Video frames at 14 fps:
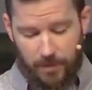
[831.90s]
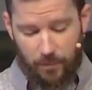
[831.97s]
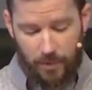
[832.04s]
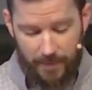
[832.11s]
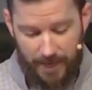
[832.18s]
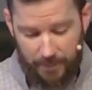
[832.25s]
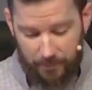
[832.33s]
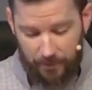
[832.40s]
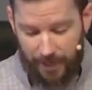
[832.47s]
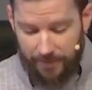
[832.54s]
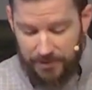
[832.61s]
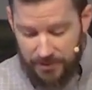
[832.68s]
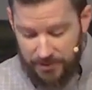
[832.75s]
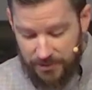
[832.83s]
We make
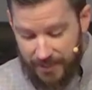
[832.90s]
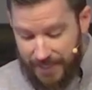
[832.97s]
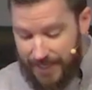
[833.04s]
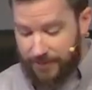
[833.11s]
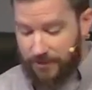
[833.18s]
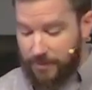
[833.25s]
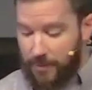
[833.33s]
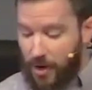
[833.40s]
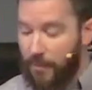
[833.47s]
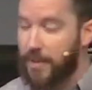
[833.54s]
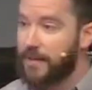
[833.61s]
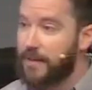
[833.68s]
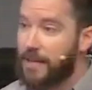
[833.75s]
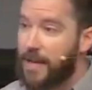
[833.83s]
promises in the heat of the
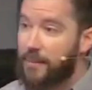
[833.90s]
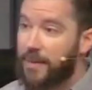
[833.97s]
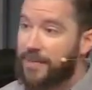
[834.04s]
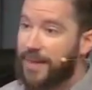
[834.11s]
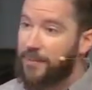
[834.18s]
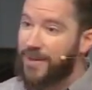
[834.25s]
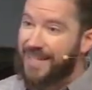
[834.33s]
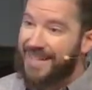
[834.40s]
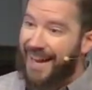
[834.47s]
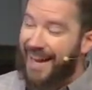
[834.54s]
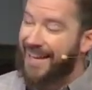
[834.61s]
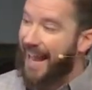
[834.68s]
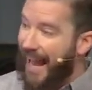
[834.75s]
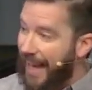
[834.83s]
moment, but then when
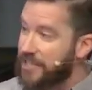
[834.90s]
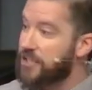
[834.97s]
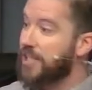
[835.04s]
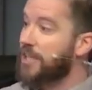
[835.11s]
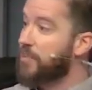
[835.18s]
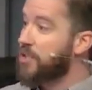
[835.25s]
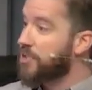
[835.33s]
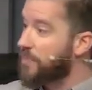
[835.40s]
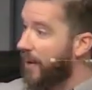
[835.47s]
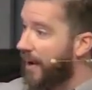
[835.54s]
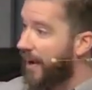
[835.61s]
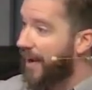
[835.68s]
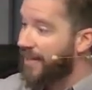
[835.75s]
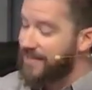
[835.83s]
God actually
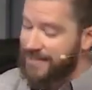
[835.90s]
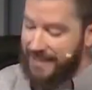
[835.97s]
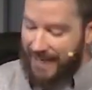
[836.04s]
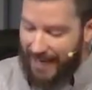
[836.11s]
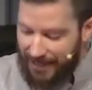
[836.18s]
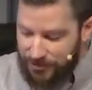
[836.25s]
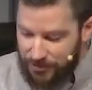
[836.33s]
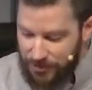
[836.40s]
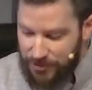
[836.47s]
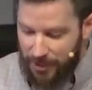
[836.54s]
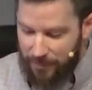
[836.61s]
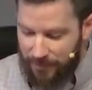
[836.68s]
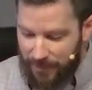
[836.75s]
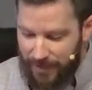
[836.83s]
responds and answers
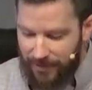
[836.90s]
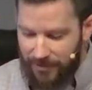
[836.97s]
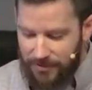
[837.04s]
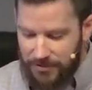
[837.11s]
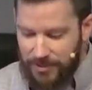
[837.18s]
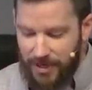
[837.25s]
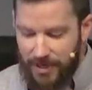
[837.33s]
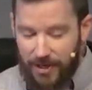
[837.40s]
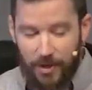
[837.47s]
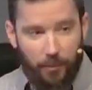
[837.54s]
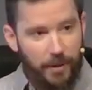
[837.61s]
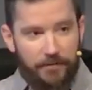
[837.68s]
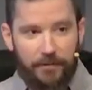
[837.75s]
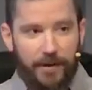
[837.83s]
our prayers,
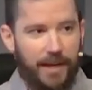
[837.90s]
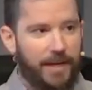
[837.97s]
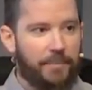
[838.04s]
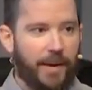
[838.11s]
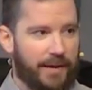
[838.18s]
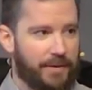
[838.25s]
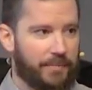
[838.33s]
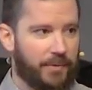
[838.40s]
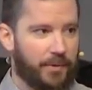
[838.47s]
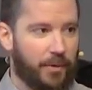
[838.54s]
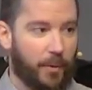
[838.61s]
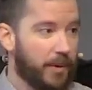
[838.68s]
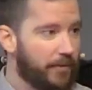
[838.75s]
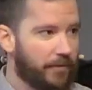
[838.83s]
we forget about Him,
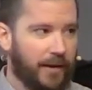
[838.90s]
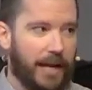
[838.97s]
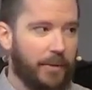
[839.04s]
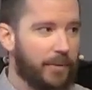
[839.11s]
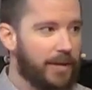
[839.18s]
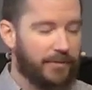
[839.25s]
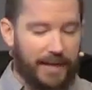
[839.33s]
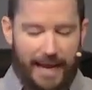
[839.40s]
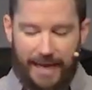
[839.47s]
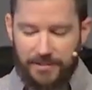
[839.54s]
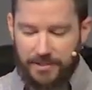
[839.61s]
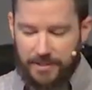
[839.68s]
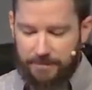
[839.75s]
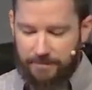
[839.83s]
or we forget we even
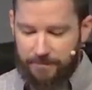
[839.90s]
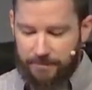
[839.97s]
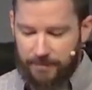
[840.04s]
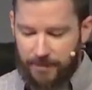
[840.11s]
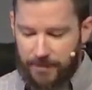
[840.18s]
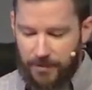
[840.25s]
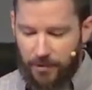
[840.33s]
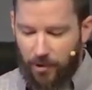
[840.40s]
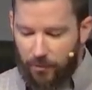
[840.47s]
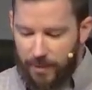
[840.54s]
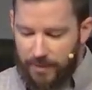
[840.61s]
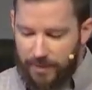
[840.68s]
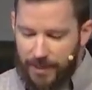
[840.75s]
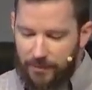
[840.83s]
asked Him, or
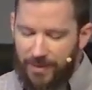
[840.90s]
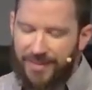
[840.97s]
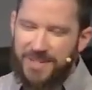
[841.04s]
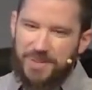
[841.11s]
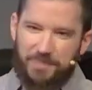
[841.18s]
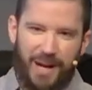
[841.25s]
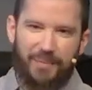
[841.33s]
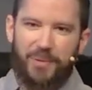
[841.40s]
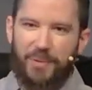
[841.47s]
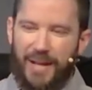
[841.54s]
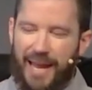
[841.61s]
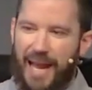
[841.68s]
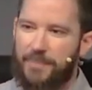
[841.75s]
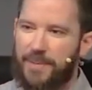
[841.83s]
we think, well, this probably would
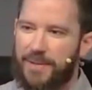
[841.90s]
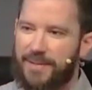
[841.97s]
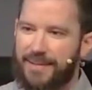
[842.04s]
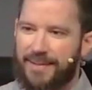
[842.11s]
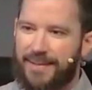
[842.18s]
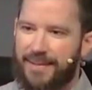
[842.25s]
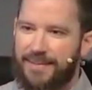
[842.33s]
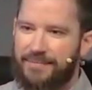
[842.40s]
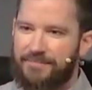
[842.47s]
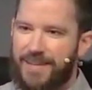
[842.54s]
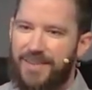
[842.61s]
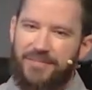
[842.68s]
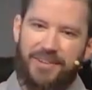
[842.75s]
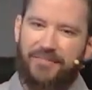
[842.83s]
have happened
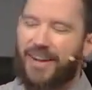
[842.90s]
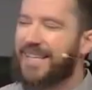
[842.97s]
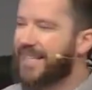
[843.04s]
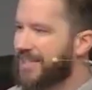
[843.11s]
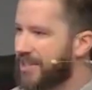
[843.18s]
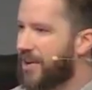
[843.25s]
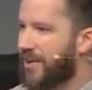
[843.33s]
even if I didn't